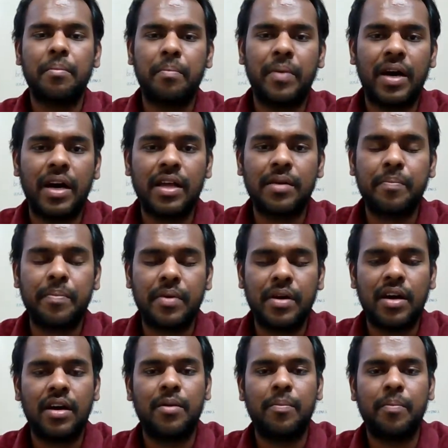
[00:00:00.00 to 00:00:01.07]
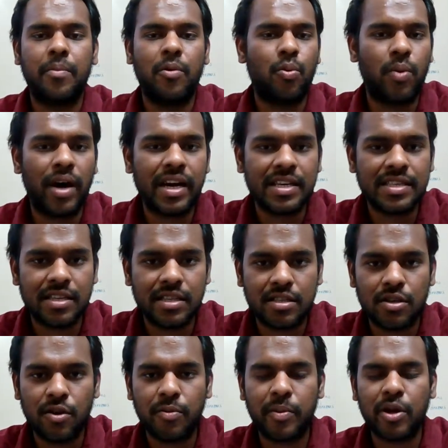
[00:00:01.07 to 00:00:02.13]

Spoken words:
But why is it so?